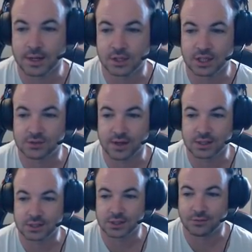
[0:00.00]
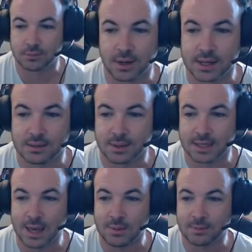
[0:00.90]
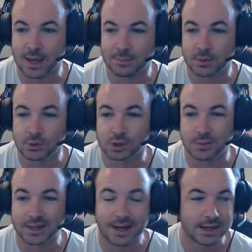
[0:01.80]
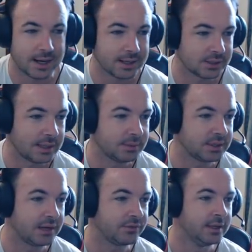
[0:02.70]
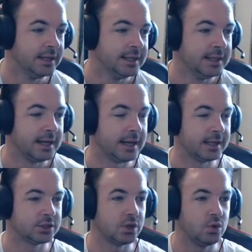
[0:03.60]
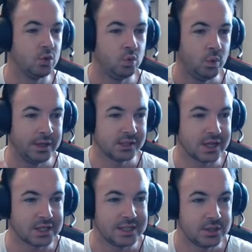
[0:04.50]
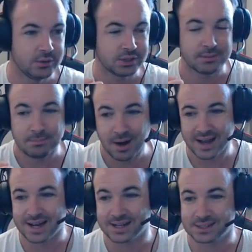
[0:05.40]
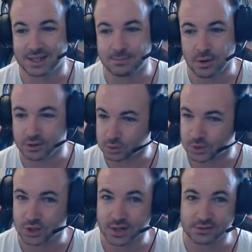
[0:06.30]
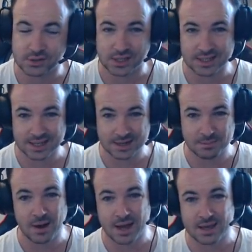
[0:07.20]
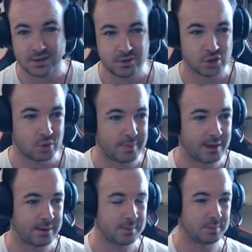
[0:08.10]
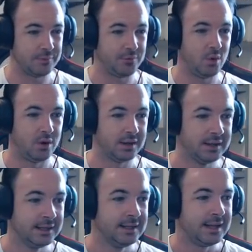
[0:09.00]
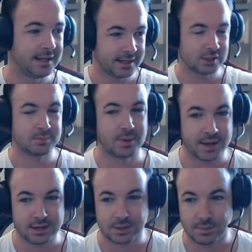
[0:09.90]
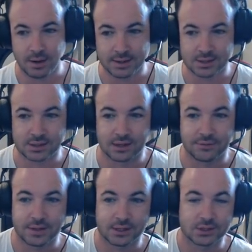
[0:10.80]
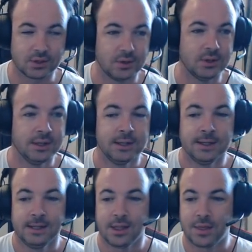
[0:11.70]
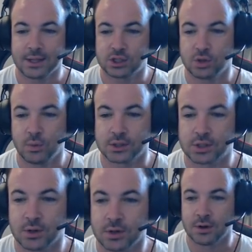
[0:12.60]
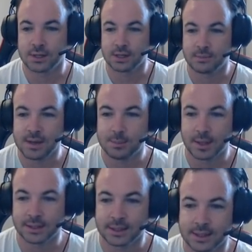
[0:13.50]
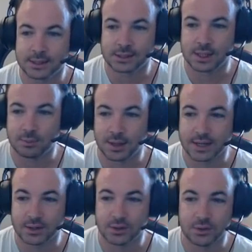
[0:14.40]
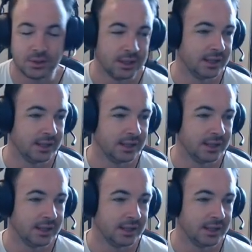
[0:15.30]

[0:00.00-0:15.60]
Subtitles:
Shasvastii stuff in my gaming bag, but also my Haqqislam stuff. So Will is actually using my Haqqislam models, which you guys have seen in my YouTube bat reps before, against my combined stuff here. So that's sort of what's going on here. Me playing against a player who